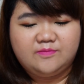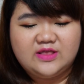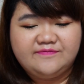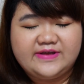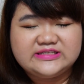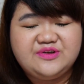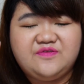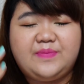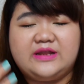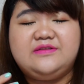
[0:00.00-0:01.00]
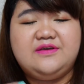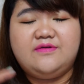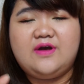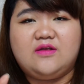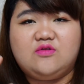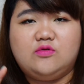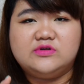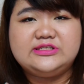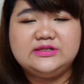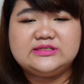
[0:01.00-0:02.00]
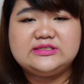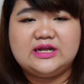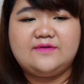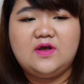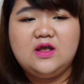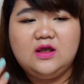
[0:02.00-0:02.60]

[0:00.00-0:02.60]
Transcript: infested with bacteria and grossness stuff